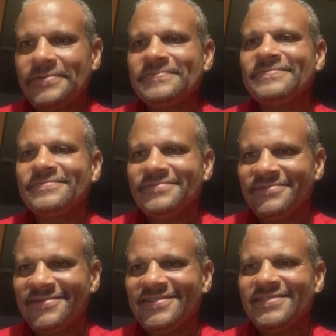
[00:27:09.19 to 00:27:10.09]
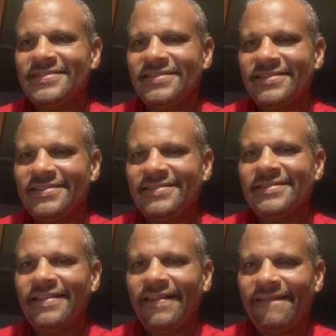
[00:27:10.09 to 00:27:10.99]
so really great
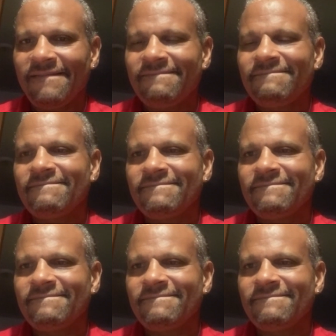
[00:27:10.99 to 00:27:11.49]
to have you with us